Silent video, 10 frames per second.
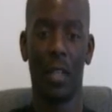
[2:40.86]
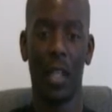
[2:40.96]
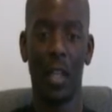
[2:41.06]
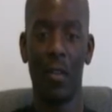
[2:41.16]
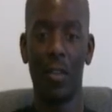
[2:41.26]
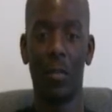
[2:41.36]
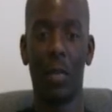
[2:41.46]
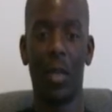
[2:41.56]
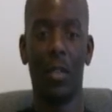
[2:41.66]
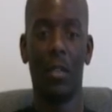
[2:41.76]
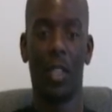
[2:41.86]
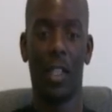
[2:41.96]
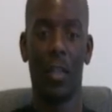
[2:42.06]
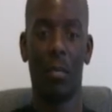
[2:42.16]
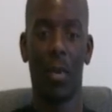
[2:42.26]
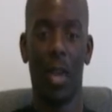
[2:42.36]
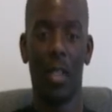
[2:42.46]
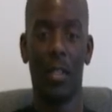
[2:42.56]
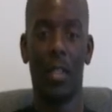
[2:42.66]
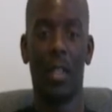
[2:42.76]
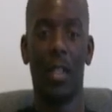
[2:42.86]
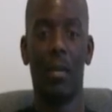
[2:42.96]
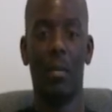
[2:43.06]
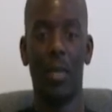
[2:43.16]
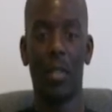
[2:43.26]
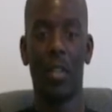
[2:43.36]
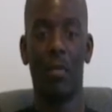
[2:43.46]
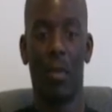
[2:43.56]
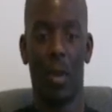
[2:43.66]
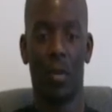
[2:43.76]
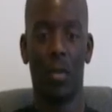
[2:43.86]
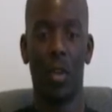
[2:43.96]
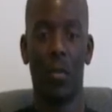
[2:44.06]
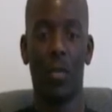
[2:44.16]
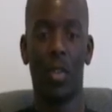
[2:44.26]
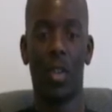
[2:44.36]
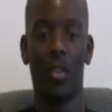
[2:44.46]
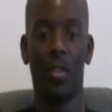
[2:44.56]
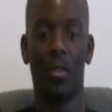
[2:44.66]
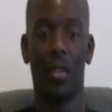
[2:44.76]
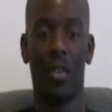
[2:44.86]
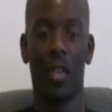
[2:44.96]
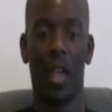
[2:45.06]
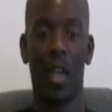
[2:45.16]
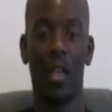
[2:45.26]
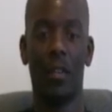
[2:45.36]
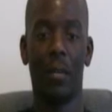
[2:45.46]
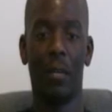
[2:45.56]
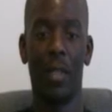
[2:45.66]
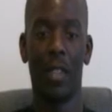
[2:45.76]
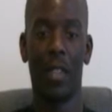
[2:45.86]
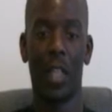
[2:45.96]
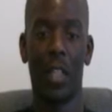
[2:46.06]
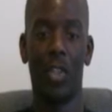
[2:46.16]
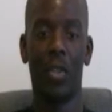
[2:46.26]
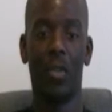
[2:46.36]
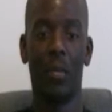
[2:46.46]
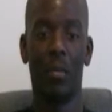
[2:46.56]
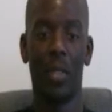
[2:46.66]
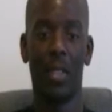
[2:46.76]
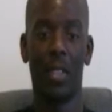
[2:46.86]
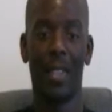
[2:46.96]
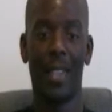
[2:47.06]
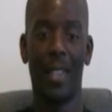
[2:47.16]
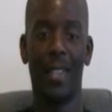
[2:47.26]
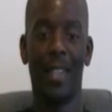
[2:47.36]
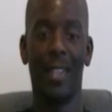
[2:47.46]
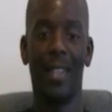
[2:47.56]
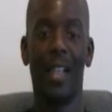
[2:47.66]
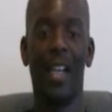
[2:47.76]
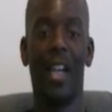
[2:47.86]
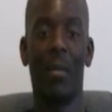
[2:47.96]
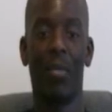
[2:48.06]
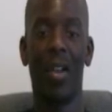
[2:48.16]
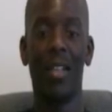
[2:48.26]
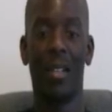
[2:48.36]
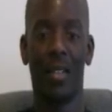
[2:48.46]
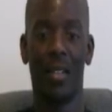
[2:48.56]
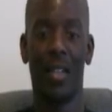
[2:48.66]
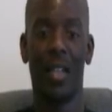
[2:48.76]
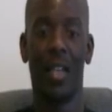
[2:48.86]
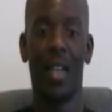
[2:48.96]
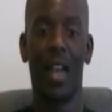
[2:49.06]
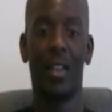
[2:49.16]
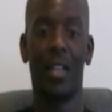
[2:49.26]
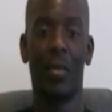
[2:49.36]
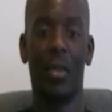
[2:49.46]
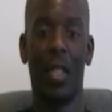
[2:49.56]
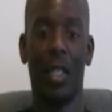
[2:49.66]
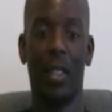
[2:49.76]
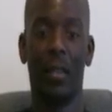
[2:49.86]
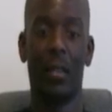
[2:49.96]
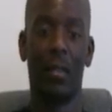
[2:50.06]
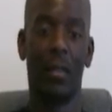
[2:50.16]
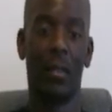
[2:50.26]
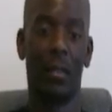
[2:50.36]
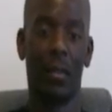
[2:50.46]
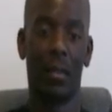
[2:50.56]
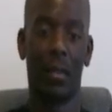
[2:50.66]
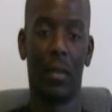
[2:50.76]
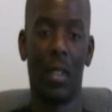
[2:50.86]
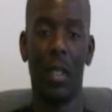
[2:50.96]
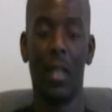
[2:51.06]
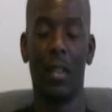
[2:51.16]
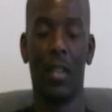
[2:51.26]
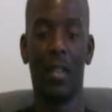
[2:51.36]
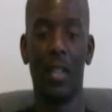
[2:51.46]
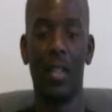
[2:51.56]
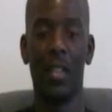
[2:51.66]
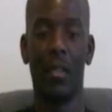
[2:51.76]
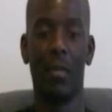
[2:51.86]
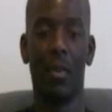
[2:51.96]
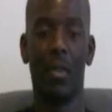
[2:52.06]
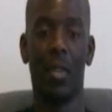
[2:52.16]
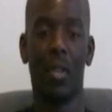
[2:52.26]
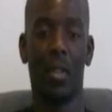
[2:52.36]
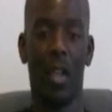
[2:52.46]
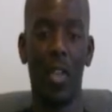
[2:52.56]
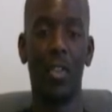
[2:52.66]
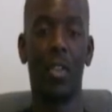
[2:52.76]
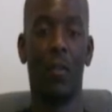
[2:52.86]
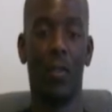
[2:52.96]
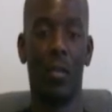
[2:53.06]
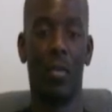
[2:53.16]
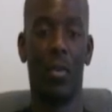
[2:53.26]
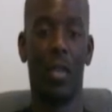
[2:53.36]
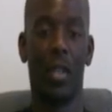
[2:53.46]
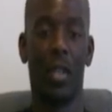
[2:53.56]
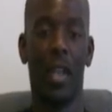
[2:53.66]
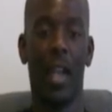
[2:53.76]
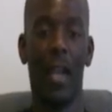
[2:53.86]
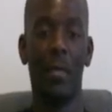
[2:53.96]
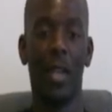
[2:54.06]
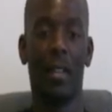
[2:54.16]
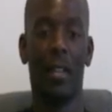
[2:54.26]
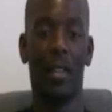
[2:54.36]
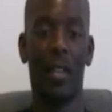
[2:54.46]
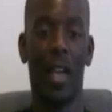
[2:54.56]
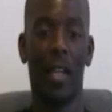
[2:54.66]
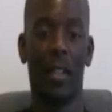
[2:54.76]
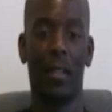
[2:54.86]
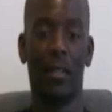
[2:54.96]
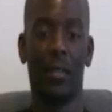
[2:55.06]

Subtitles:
They correspond to the enterprise business model, which constitutes the design of the business and show the business entities and processes and how they relate. The system, logical viewpoint aimed at the designer.